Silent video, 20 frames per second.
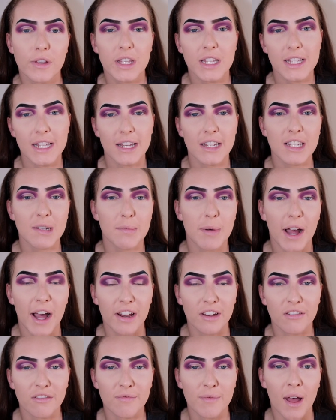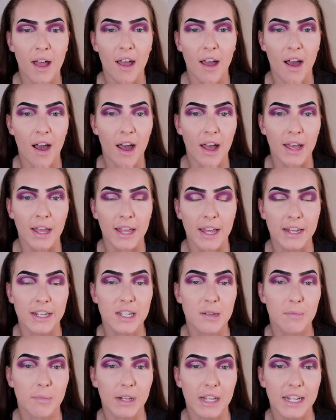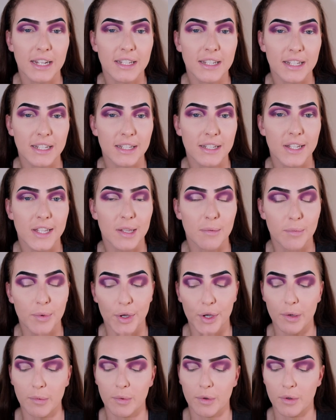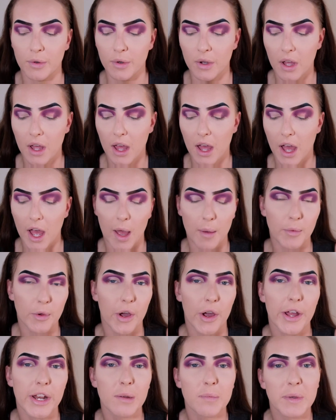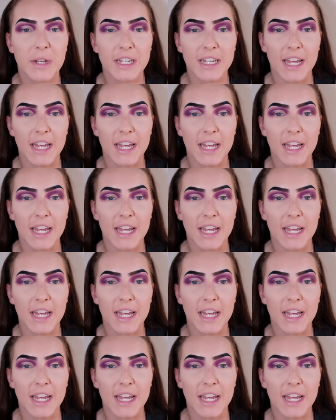the center part of my eye and to blend into the purple, I'm going to be